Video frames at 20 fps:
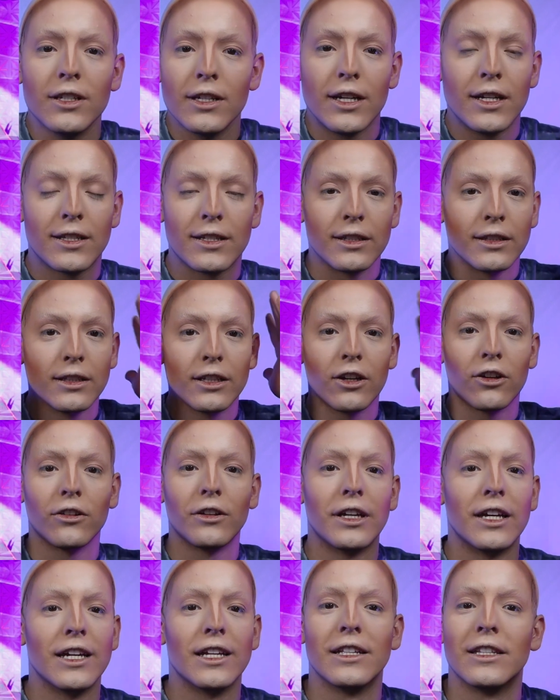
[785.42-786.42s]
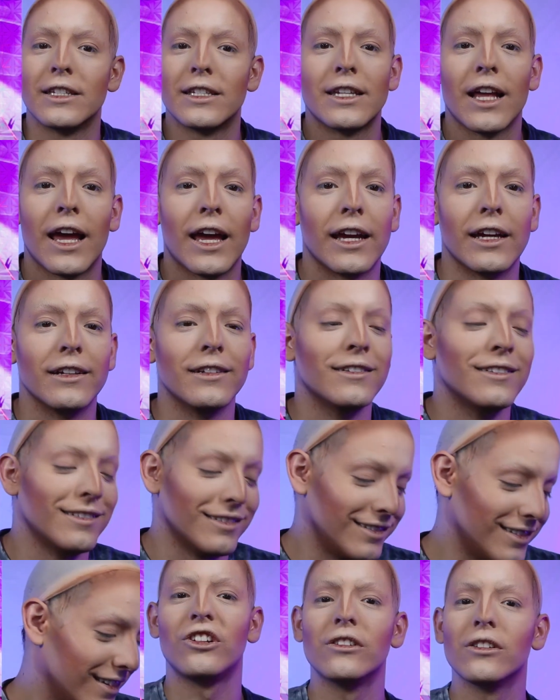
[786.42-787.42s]
it's literally insane.
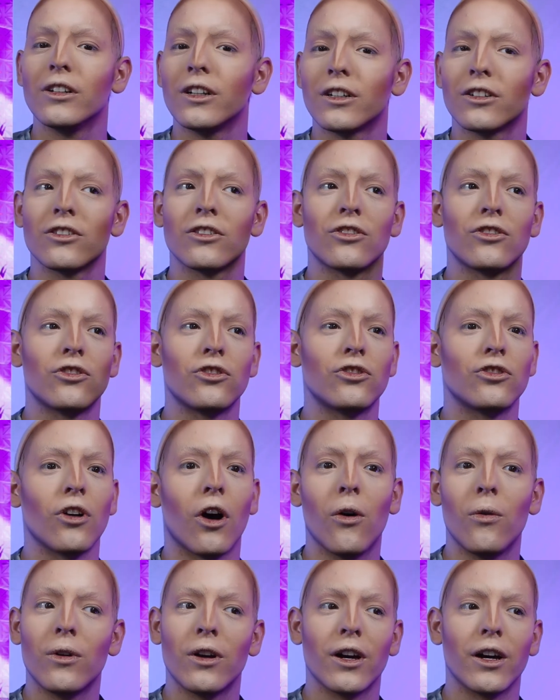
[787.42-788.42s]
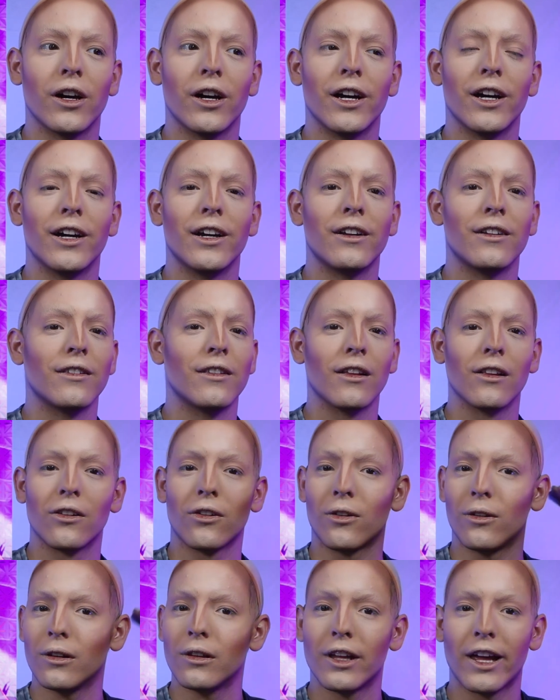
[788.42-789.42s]
She looked so good. The
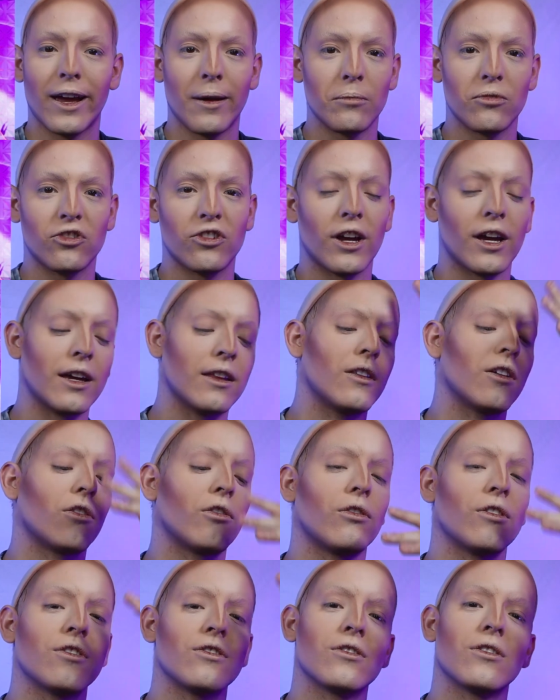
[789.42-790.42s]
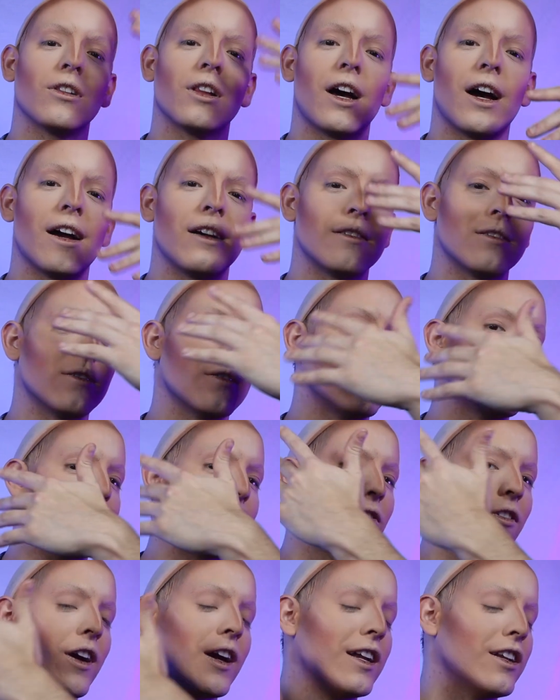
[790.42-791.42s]
little lampshade, the crystallized little
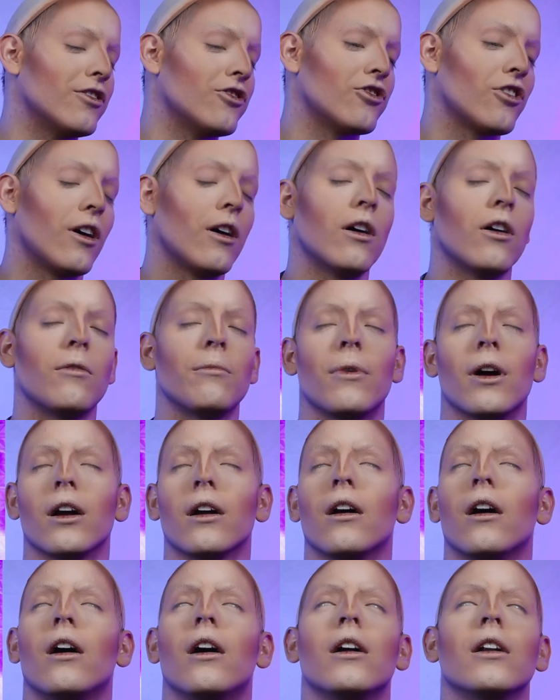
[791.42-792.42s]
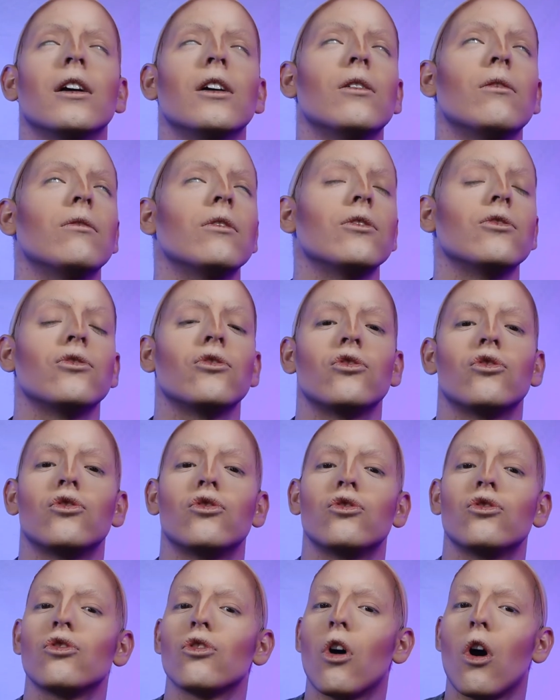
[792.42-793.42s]
fringe. Oh my god, it was
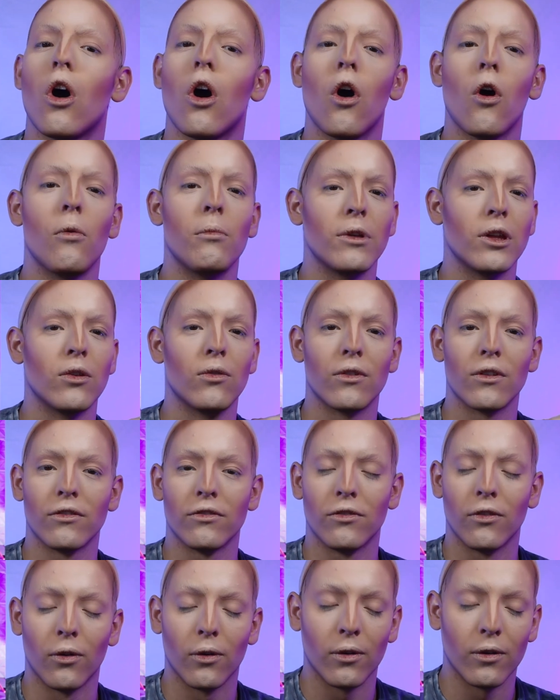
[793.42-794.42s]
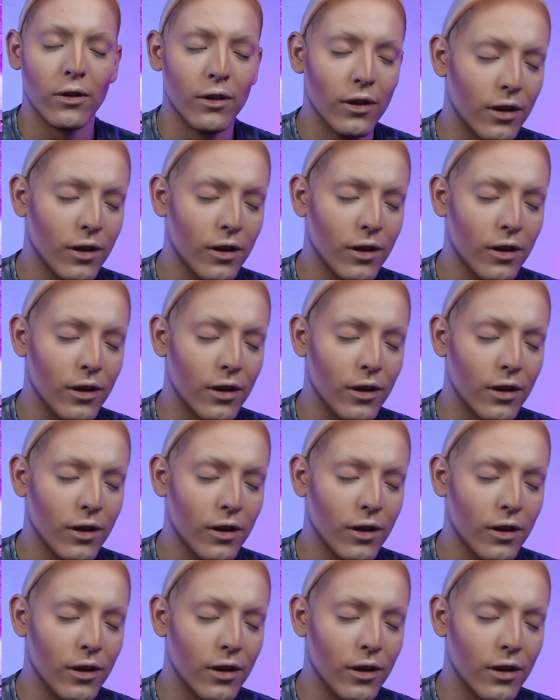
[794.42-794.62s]
so beautiful.